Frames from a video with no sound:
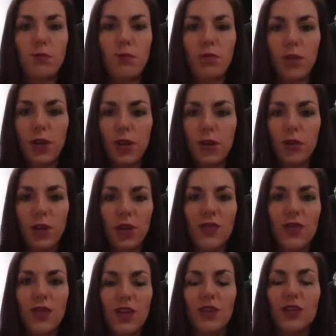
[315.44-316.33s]
get rid of
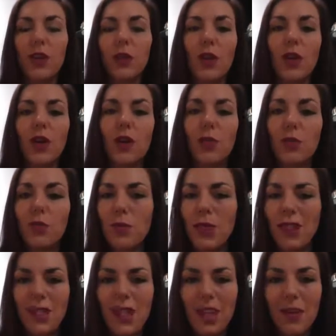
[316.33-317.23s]
this, I want to be
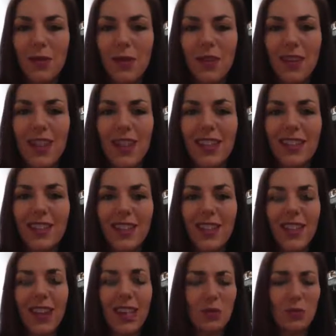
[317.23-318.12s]
done with this, and
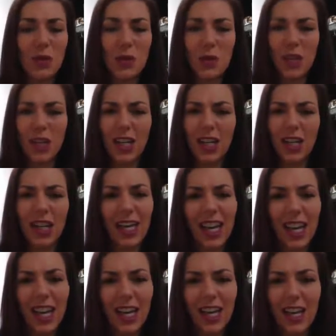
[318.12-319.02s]
then I'm doing it
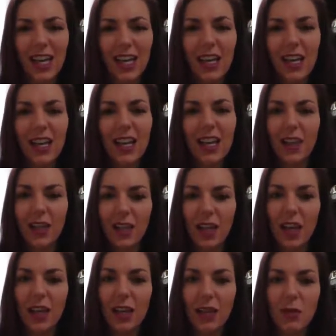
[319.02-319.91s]
again.
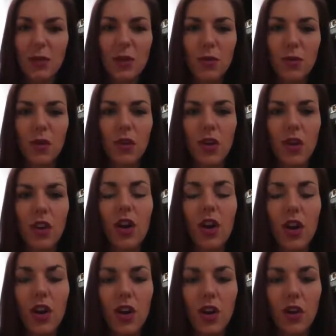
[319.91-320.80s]
That can be really
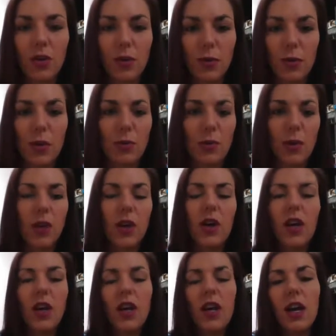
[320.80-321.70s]
hard for people.
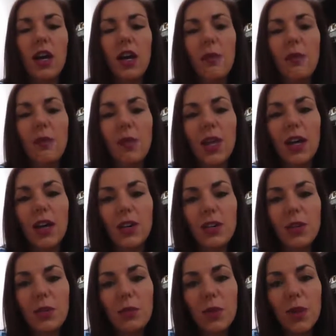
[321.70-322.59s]
Um, it also
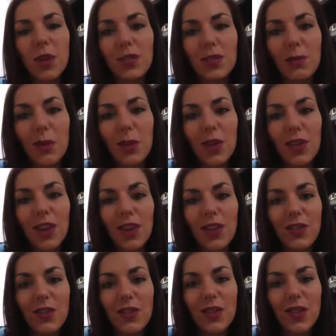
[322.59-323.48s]
brings up a lot
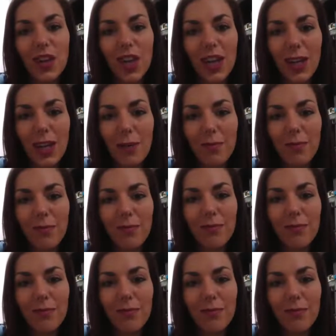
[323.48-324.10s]
of shame,